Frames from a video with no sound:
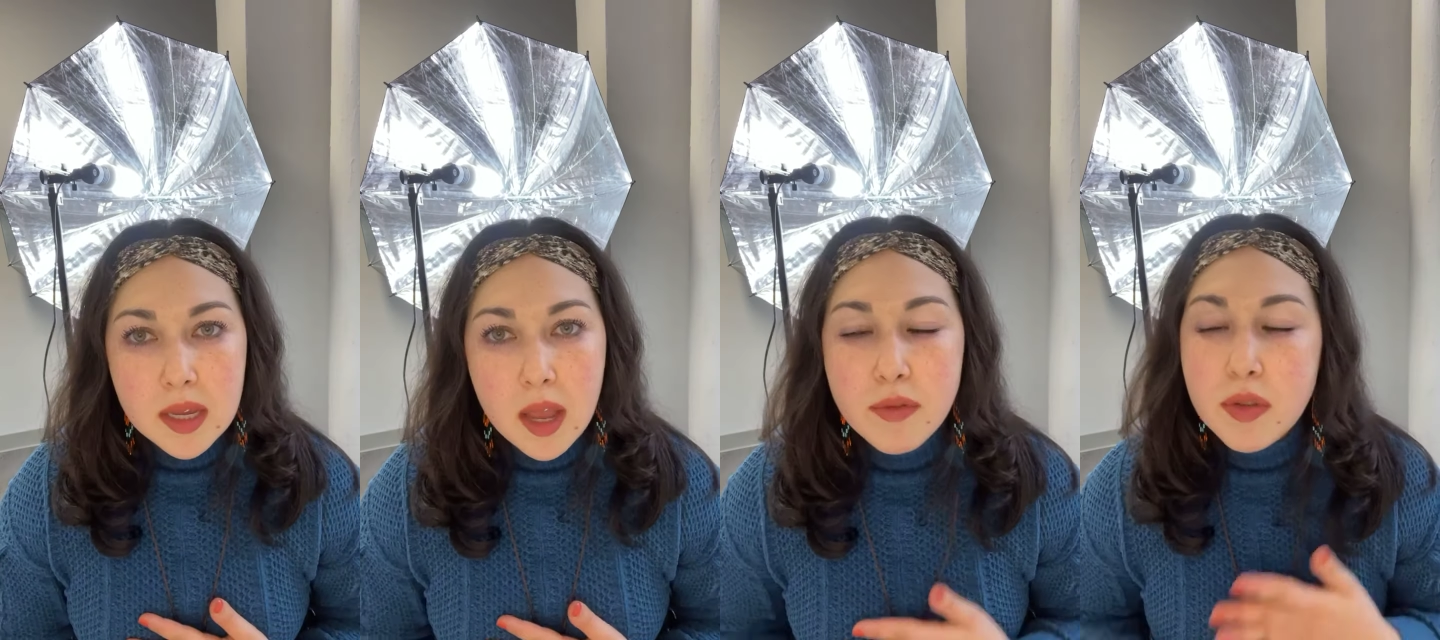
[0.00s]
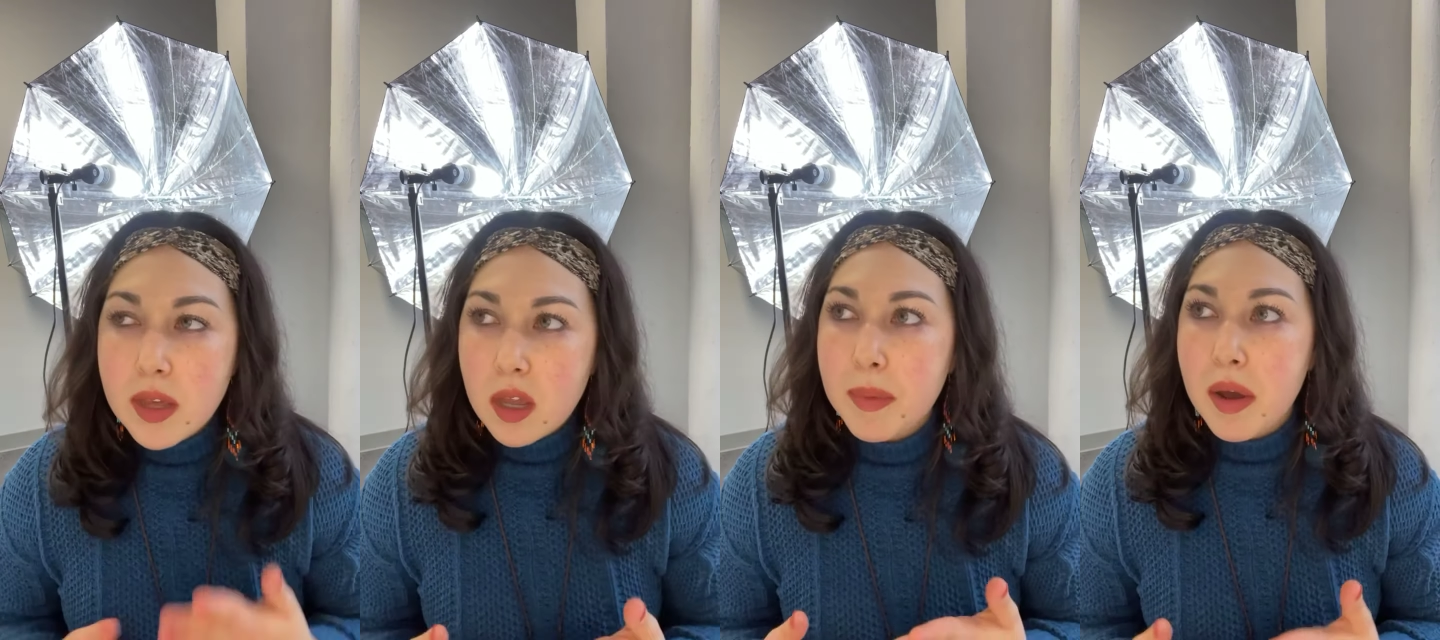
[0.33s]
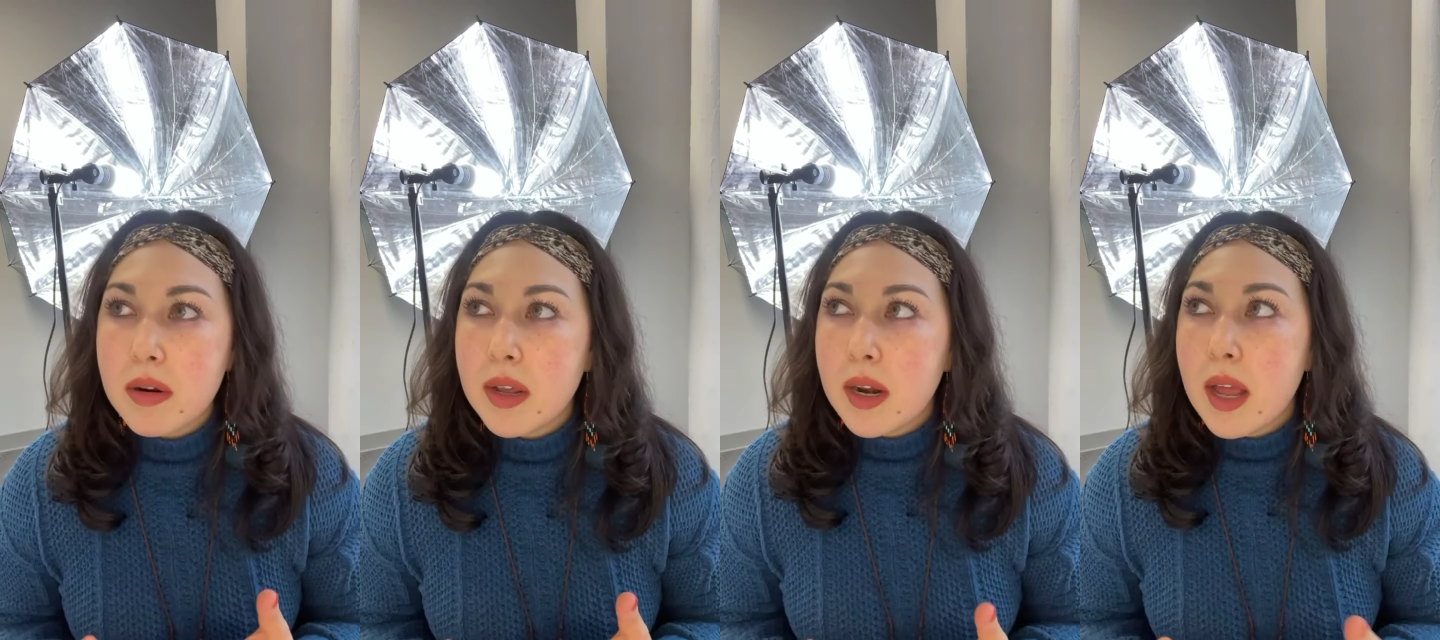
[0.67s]
If you think
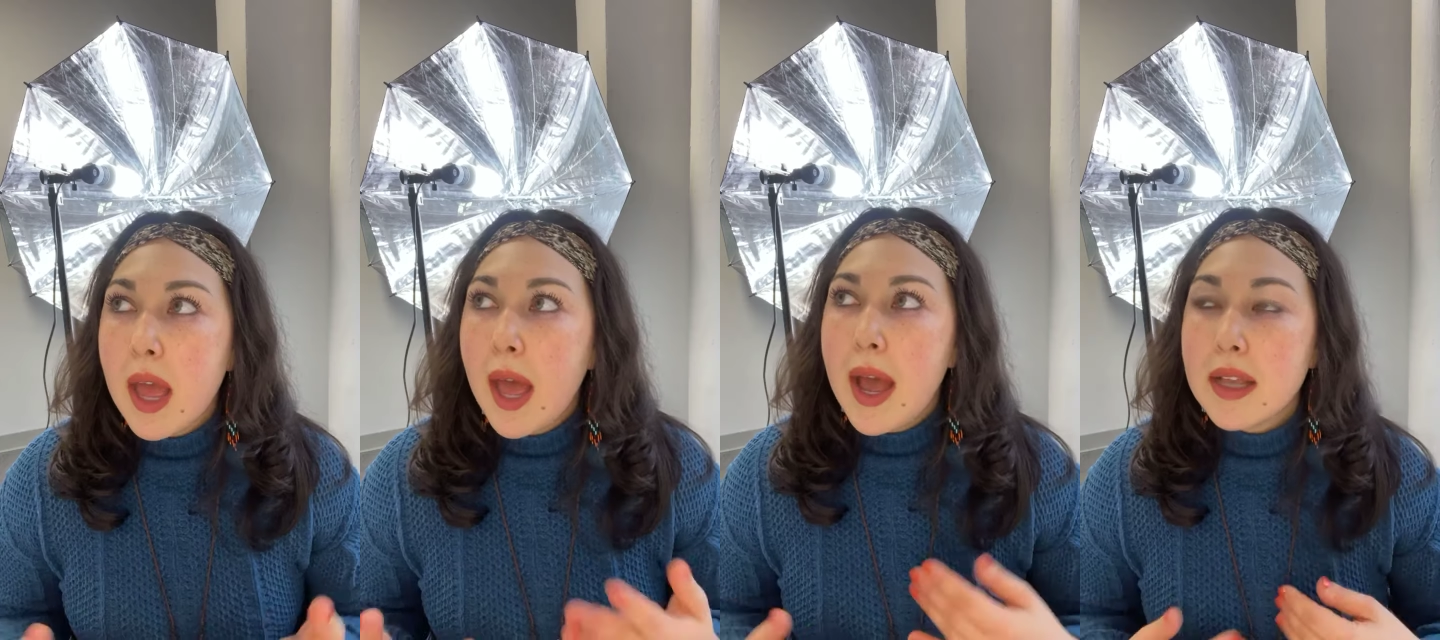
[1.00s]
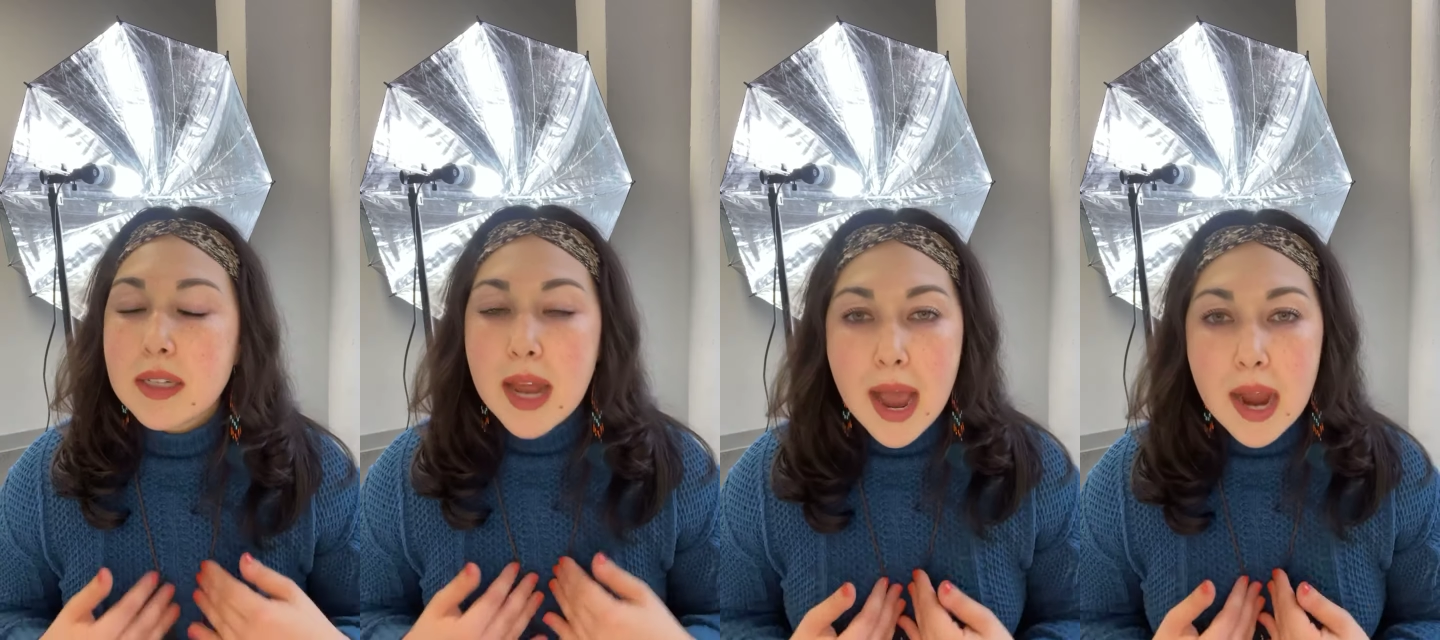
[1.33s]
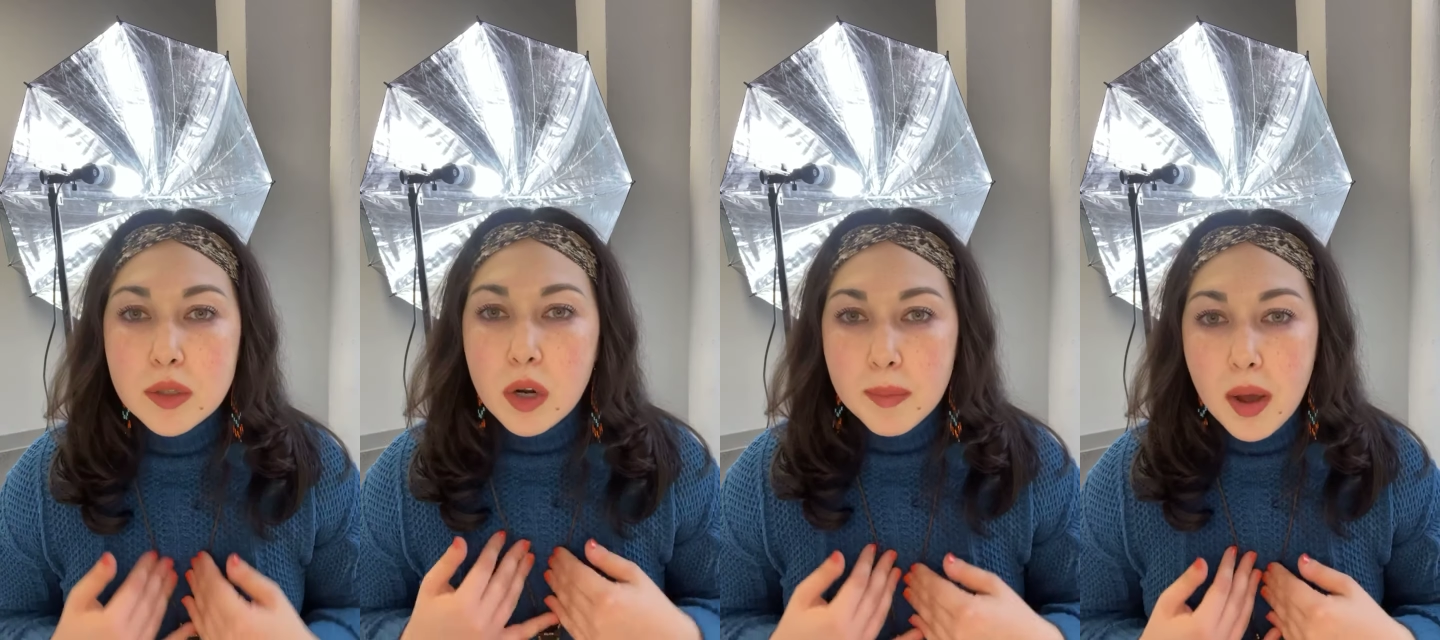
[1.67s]
about it, as an
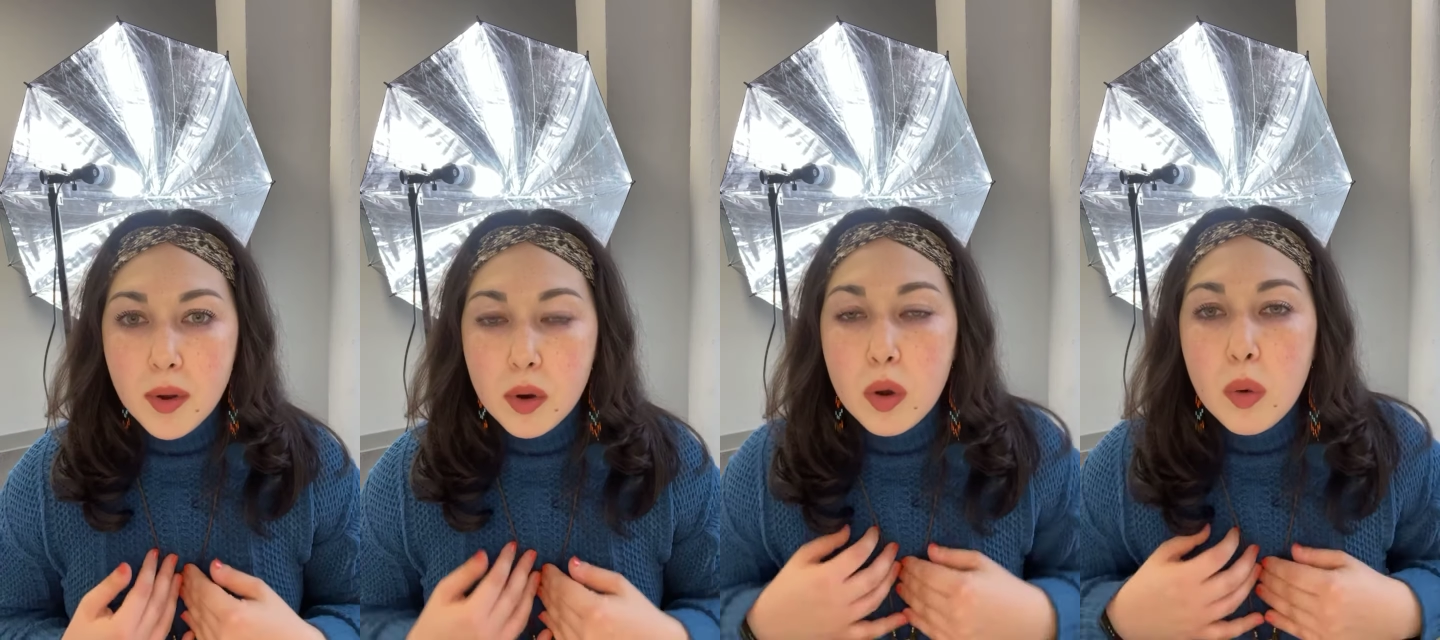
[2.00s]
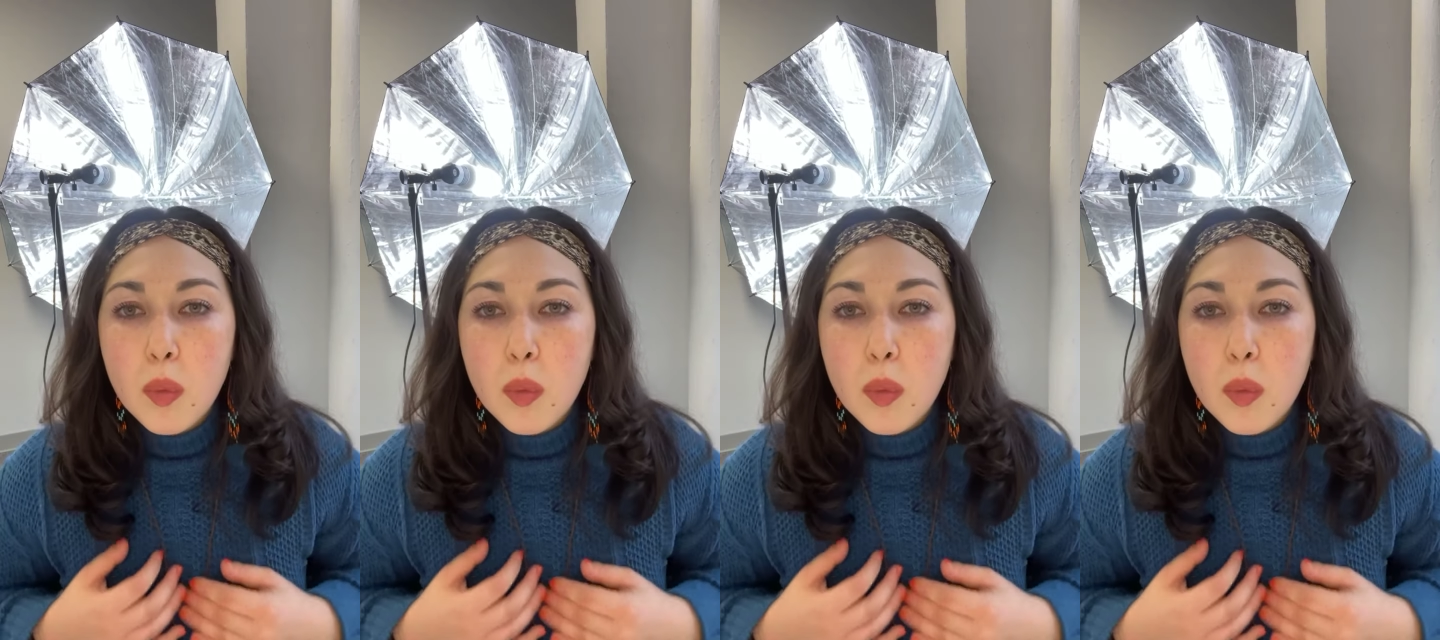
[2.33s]
actor or model,